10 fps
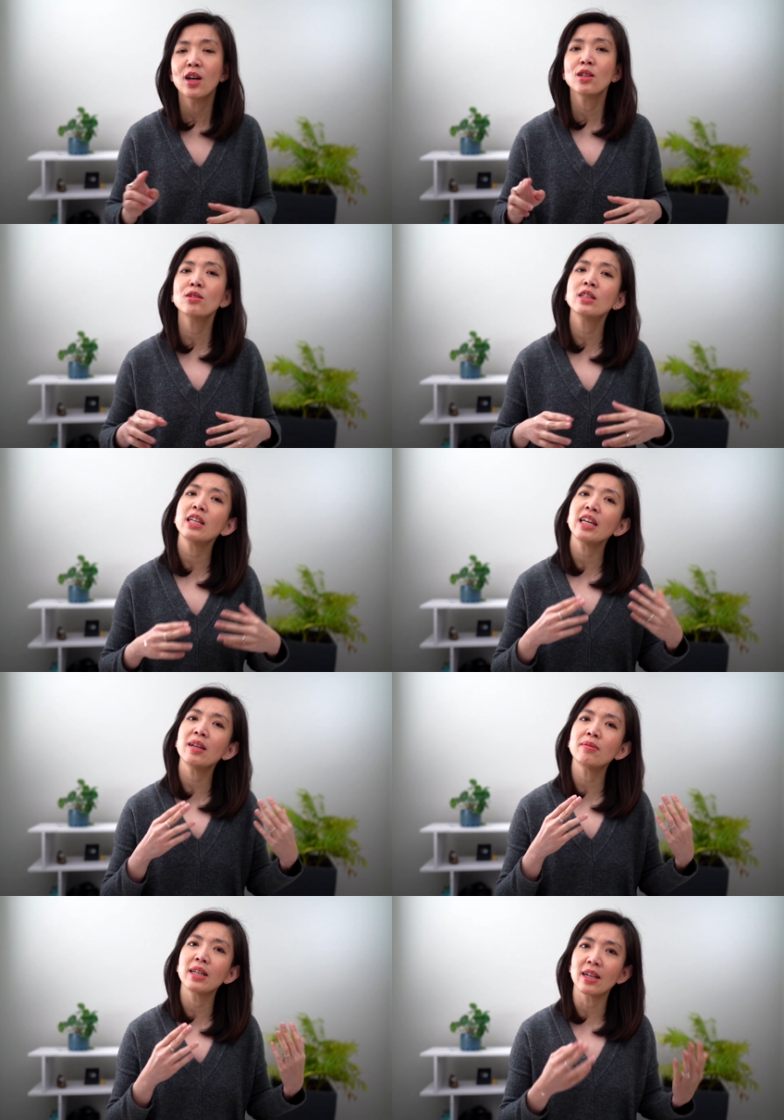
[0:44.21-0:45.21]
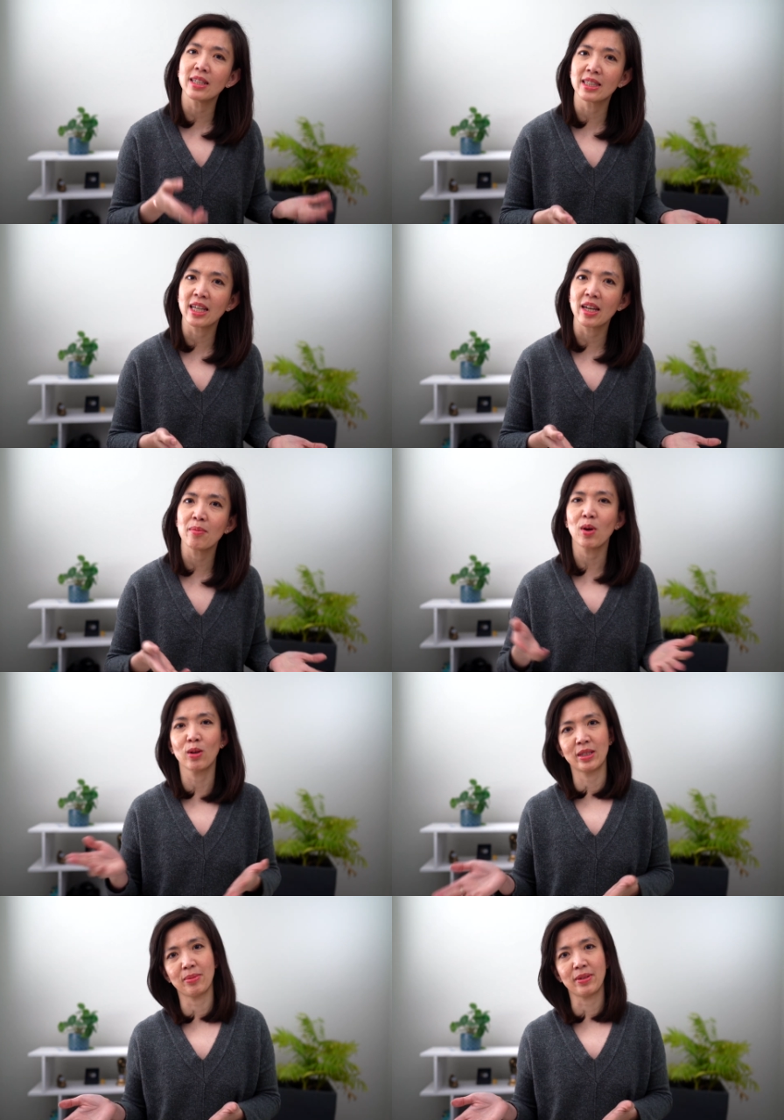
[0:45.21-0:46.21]
to see if they are the same or
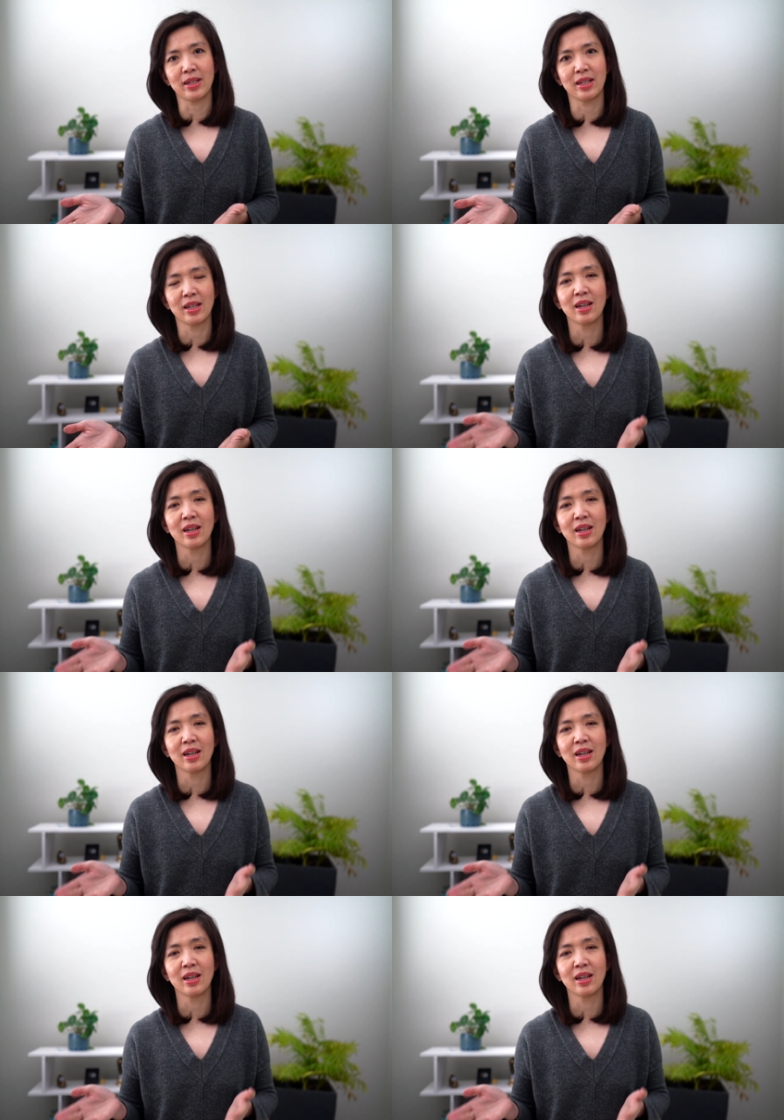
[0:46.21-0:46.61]
different?